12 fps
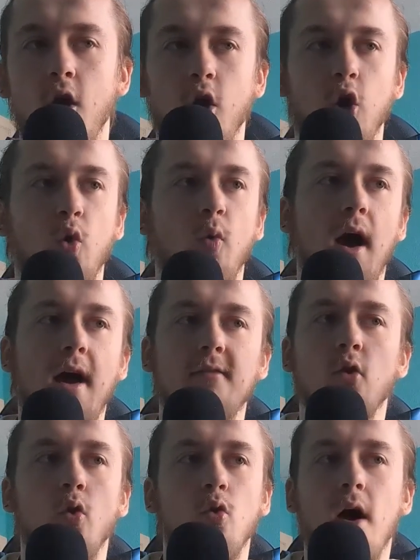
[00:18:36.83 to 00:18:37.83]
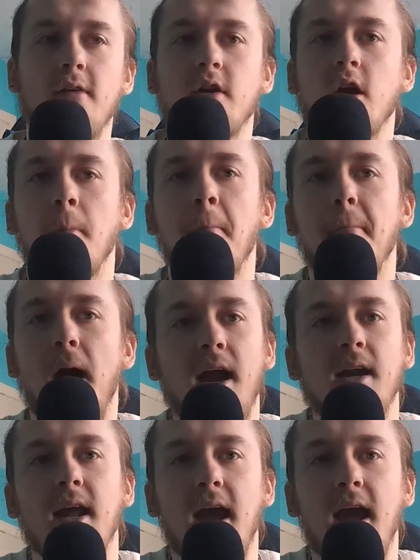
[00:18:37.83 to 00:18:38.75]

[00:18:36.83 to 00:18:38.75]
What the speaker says: who all have a combined